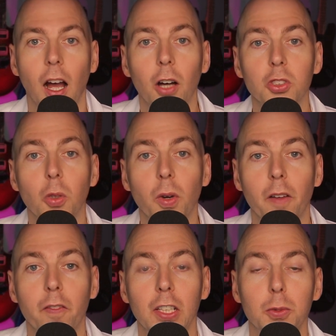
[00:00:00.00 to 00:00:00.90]
I also run
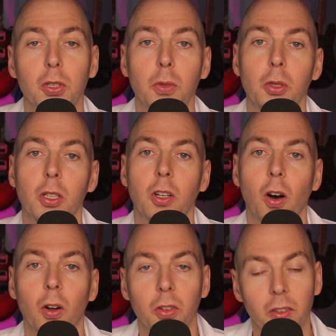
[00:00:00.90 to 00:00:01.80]
a Facebook community
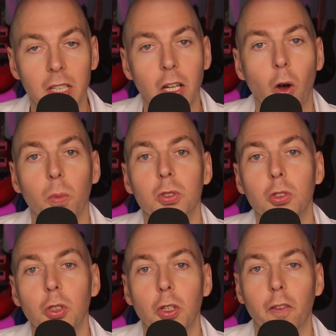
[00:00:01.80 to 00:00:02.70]
called the Home
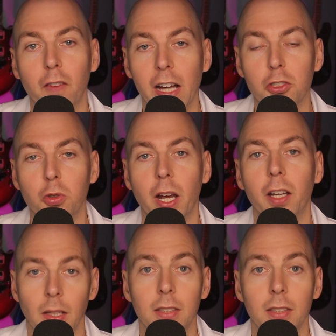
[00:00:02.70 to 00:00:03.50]
Studio Fast Track.